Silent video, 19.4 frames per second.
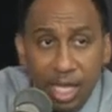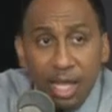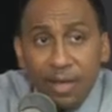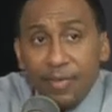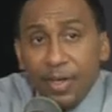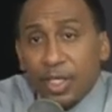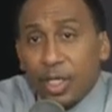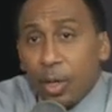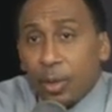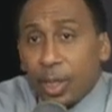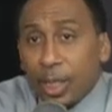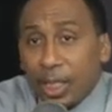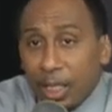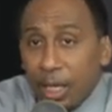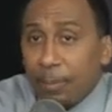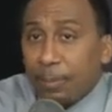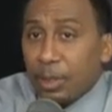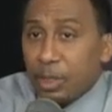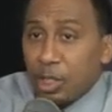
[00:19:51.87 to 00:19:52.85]
Even though the
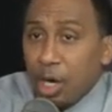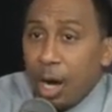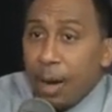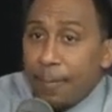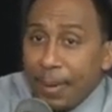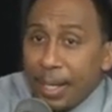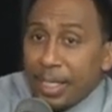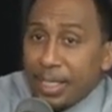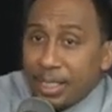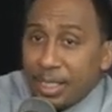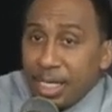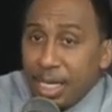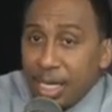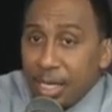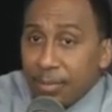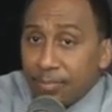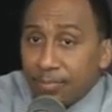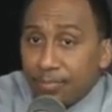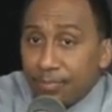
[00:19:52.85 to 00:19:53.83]
Clippers are a better
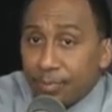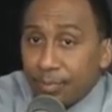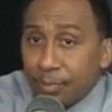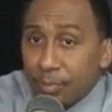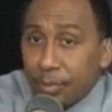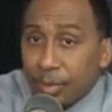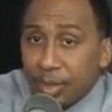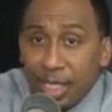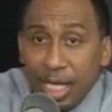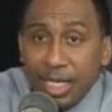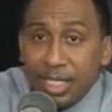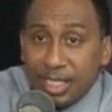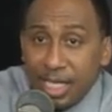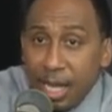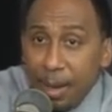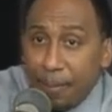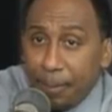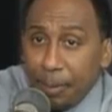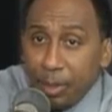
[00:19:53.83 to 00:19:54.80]
team. They're
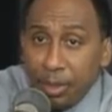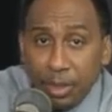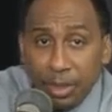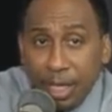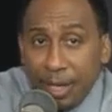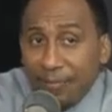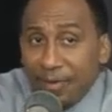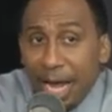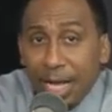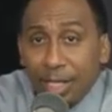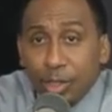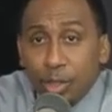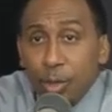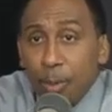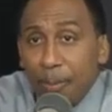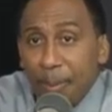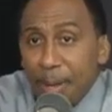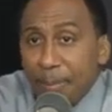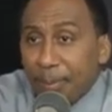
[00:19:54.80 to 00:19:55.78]
deeper. They've got
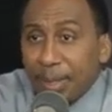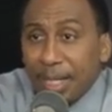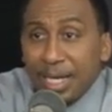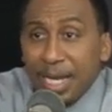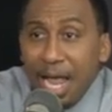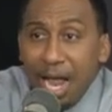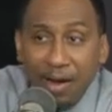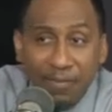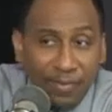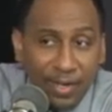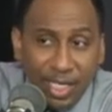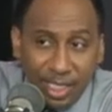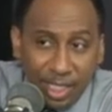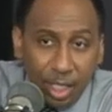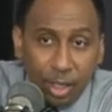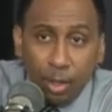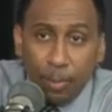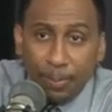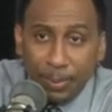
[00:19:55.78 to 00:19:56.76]
2 people at every
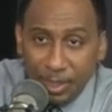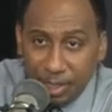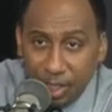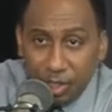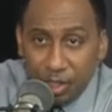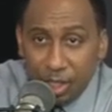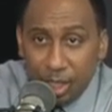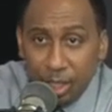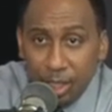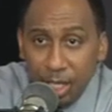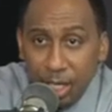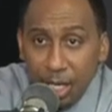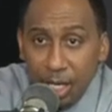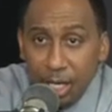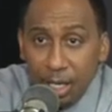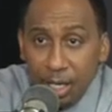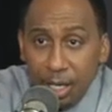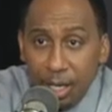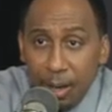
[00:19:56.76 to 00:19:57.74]
single position.
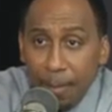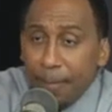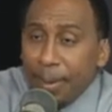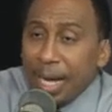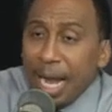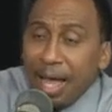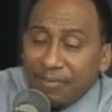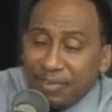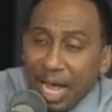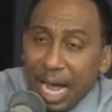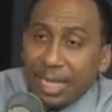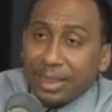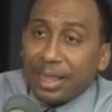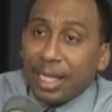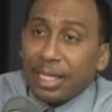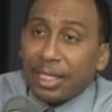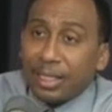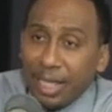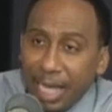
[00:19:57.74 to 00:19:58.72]
But I've
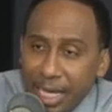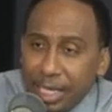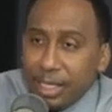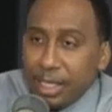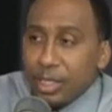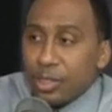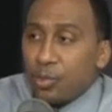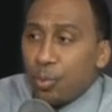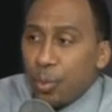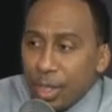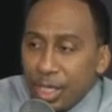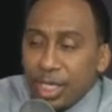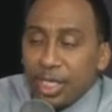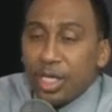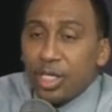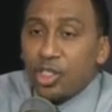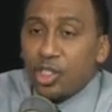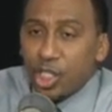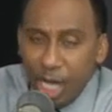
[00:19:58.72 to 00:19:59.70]
got the Lakers
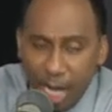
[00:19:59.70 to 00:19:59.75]
winning the